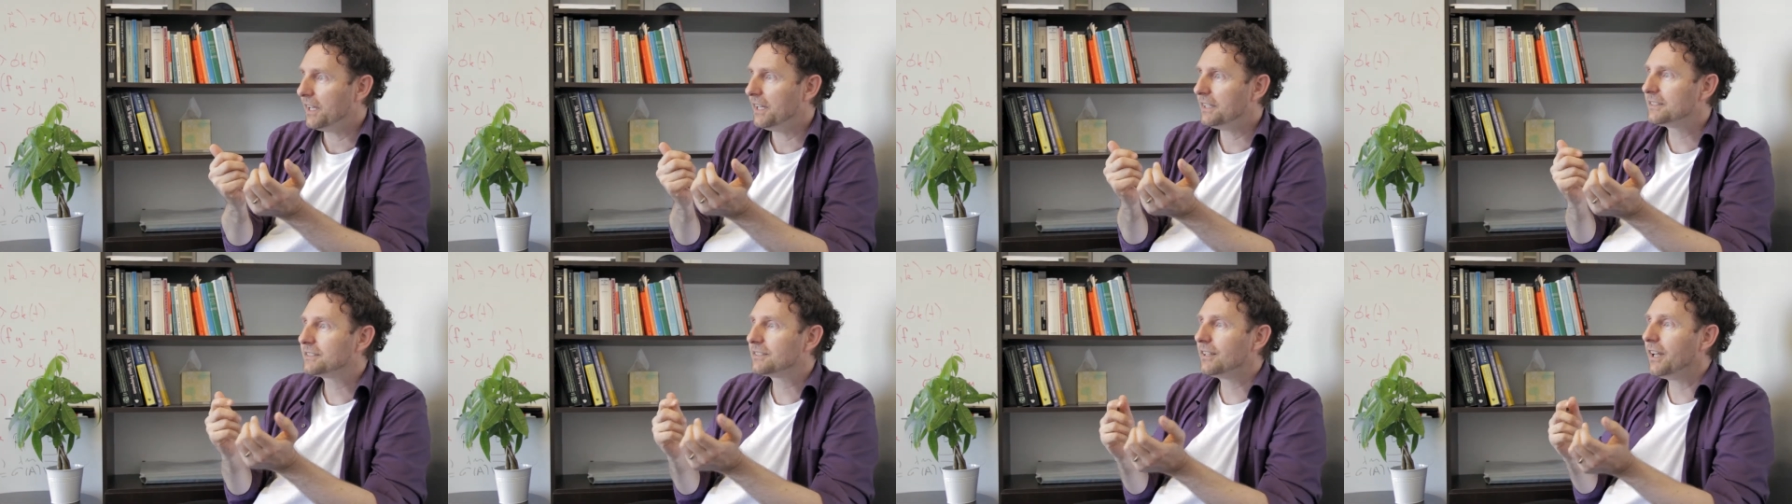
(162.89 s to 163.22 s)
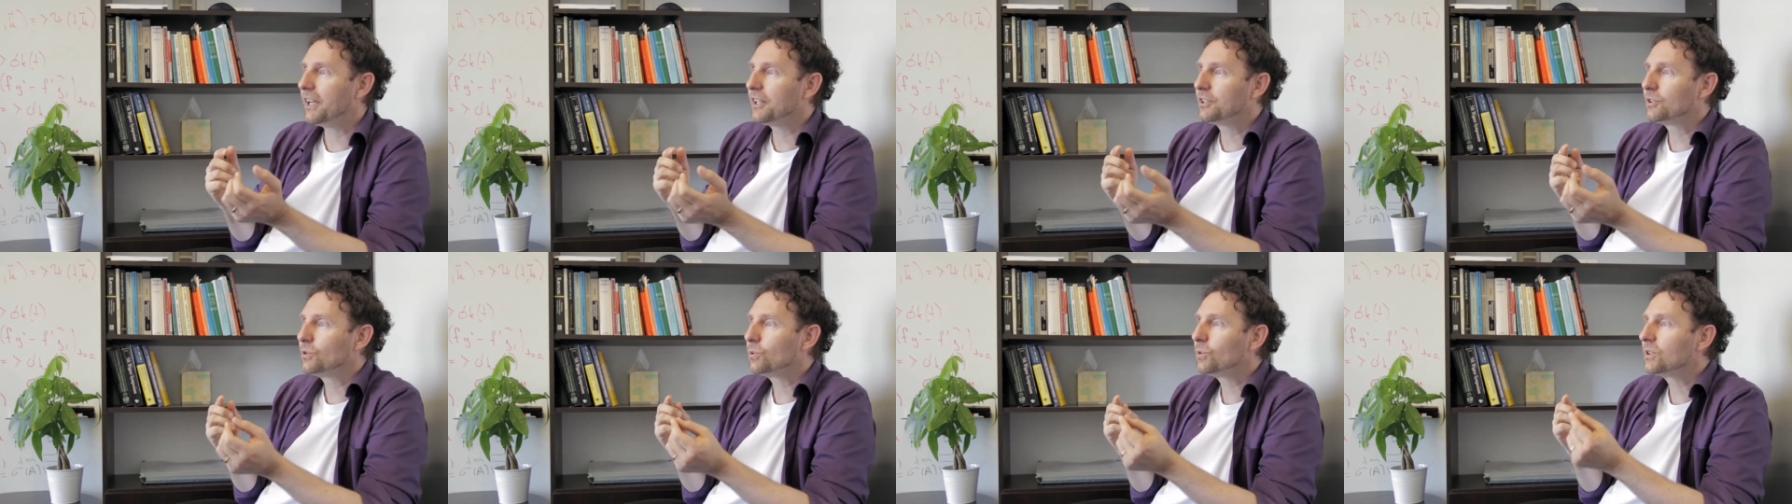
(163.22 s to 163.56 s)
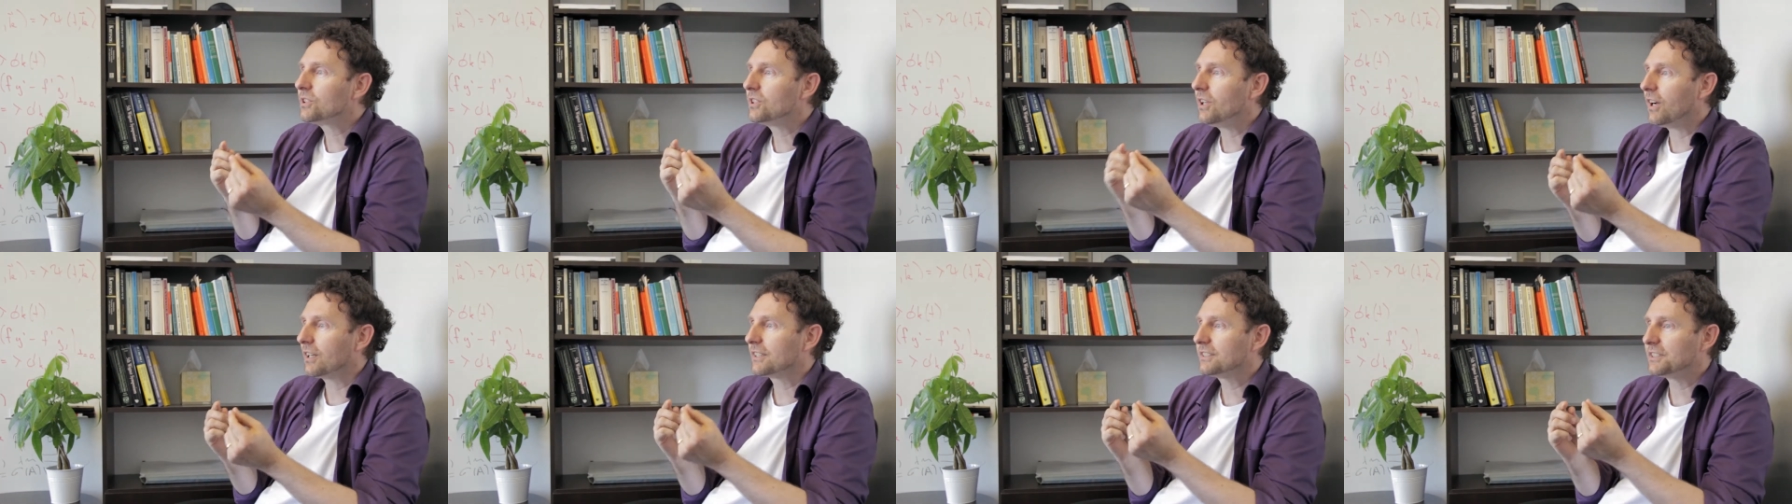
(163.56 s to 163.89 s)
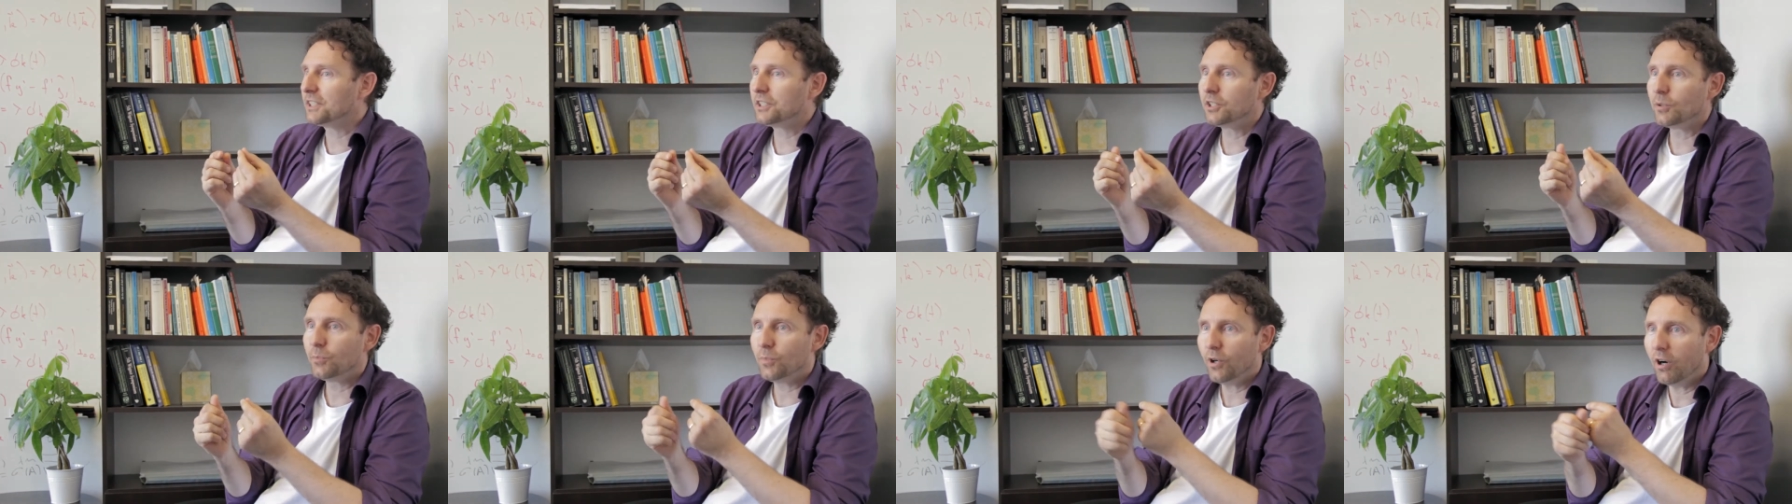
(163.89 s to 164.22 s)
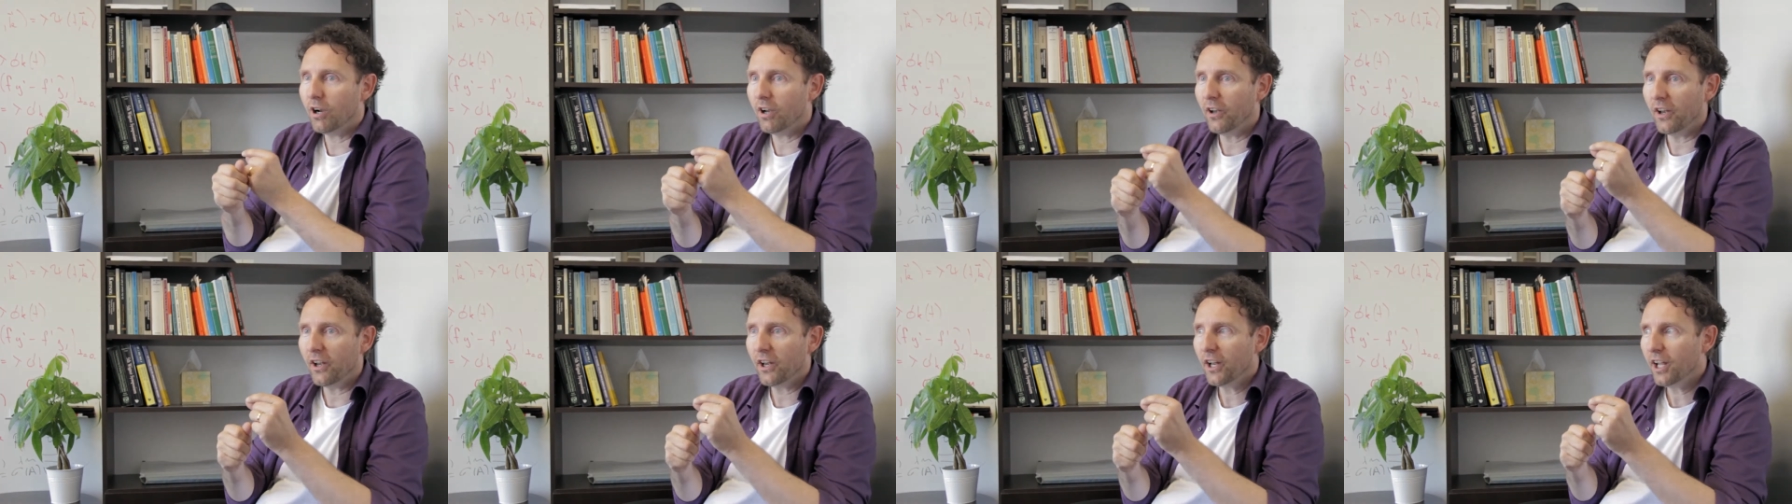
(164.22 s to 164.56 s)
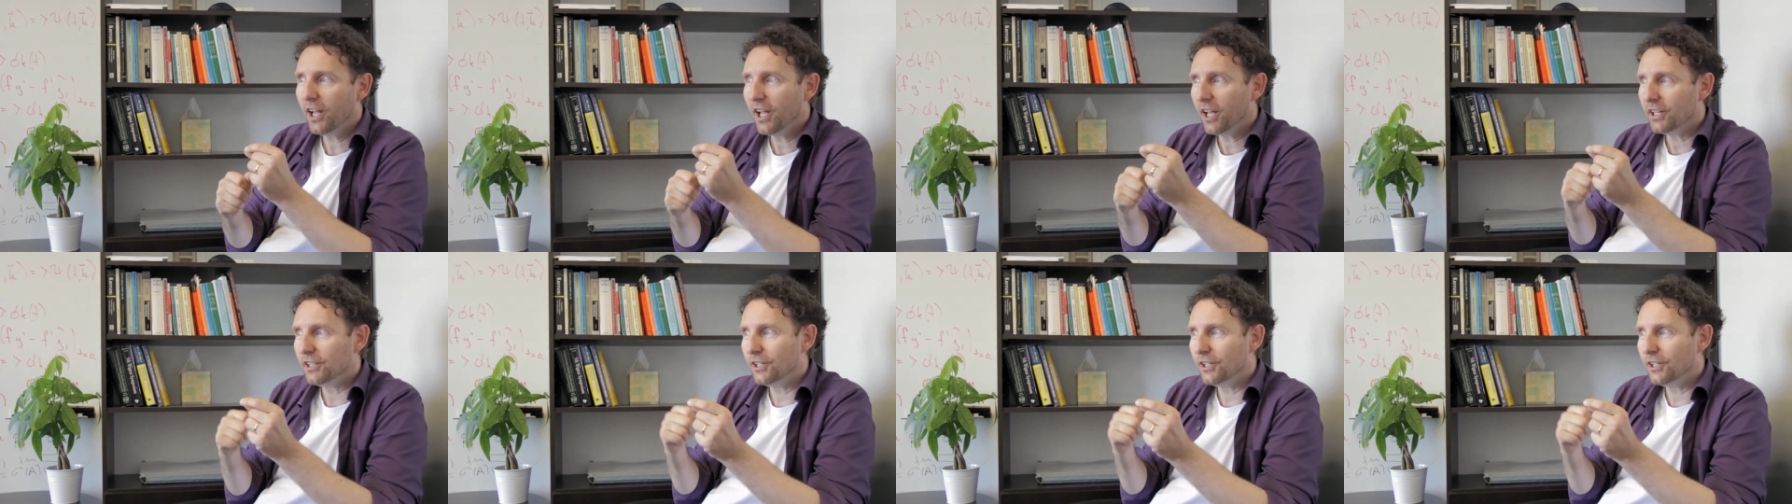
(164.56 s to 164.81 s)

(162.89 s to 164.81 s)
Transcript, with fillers: it's like two ducks in a pond.